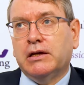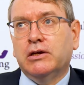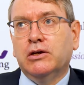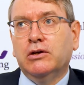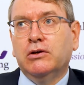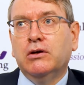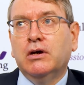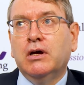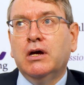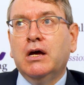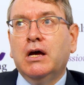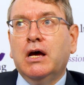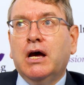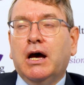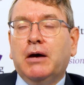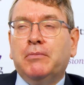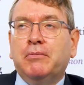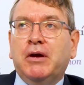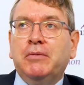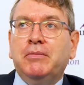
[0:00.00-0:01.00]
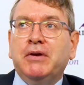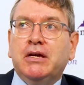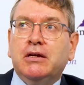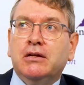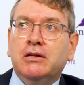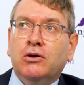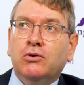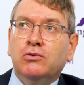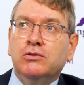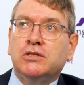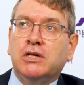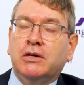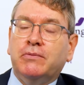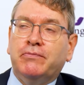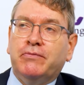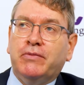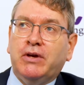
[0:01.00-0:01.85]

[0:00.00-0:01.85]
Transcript: you. And maybe closing,